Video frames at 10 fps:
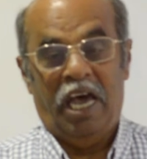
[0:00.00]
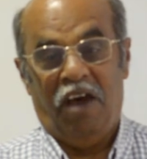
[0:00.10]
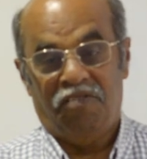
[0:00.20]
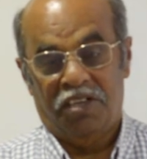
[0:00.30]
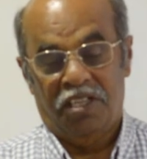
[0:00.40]

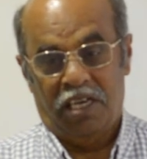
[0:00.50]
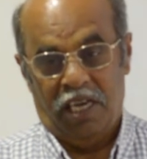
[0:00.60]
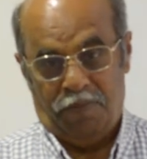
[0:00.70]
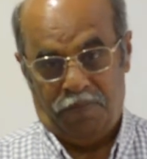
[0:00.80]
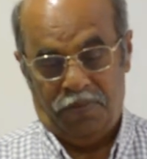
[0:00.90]
After the
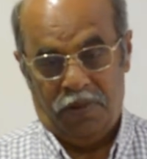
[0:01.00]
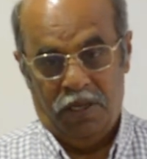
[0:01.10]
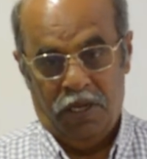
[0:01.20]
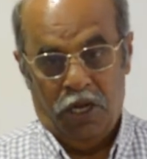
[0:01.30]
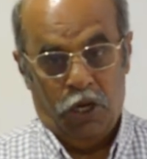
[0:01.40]
game.
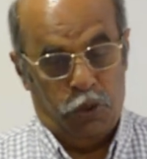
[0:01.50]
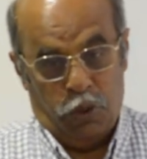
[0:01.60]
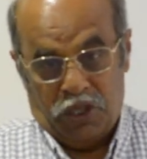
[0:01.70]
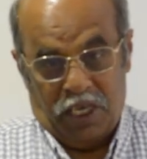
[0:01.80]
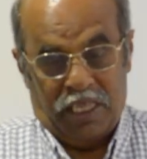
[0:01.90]
Do
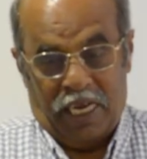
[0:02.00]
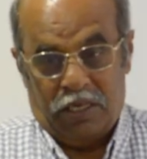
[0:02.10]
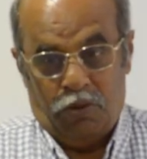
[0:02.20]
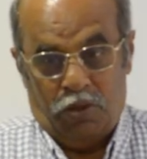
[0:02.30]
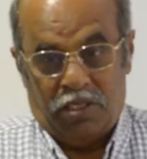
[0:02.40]
you think
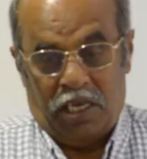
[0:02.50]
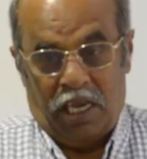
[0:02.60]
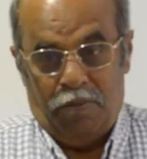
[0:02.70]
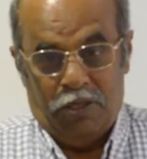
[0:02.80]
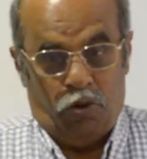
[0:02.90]
that once the
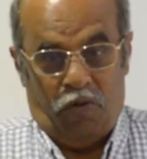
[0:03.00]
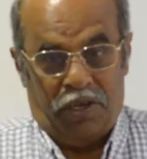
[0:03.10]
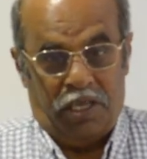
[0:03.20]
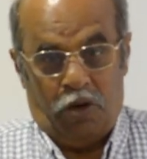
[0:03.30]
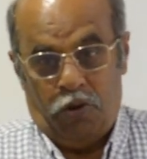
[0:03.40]
game is
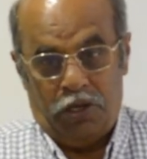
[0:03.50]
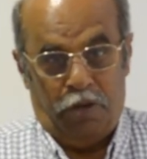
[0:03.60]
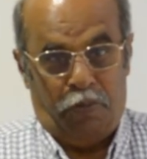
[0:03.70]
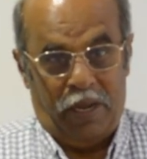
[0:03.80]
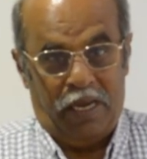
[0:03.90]
over, they are going
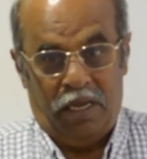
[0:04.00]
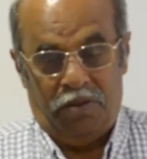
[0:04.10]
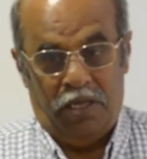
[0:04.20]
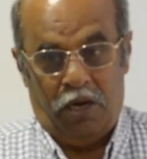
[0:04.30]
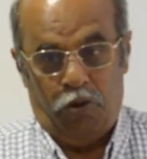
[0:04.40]
to
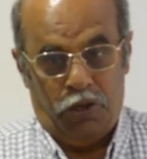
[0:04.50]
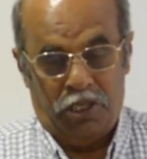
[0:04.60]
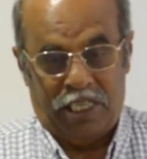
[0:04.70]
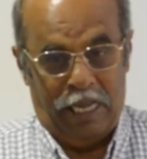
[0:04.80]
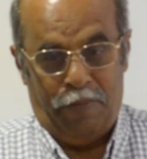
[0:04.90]
play, they are going to
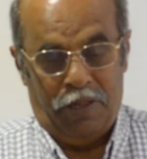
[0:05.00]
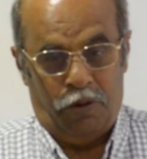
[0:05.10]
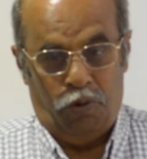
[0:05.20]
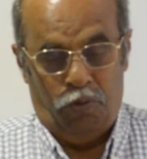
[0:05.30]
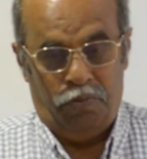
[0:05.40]
sleep in
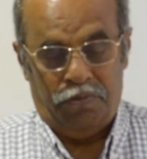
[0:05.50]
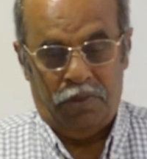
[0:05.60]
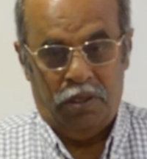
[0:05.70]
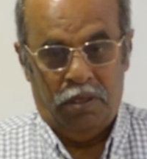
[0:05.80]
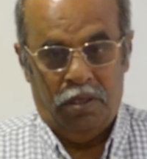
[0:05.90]
the room
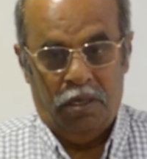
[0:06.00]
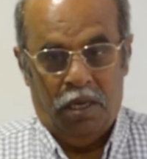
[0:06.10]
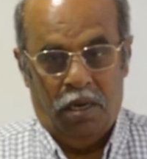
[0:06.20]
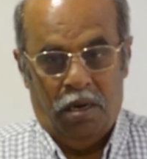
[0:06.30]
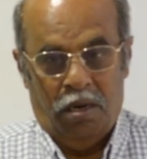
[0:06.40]

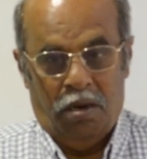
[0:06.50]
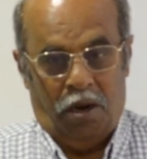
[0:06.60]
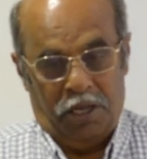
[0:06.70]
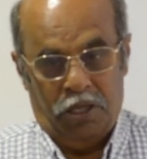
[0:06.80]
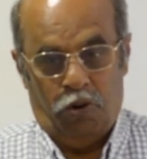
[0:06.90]

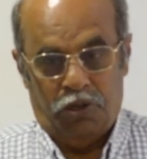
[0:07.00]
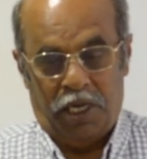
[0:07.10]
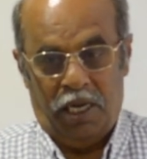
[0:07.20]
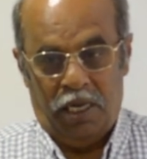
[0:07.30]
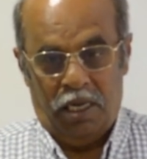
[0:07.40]
or in the
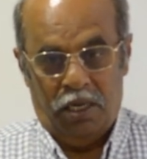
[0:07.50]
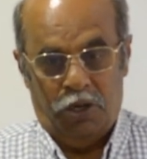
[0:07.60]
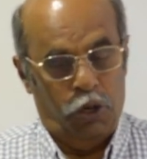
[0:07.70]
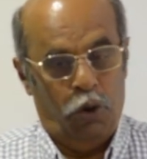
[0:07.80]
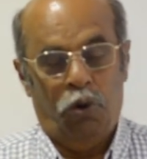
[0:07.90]
hotel?
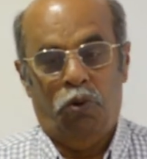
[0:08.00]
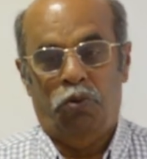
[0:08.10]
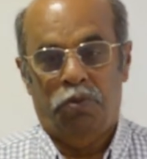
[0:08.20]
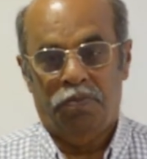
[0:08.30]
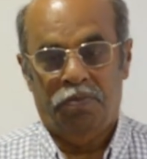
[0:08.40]
No.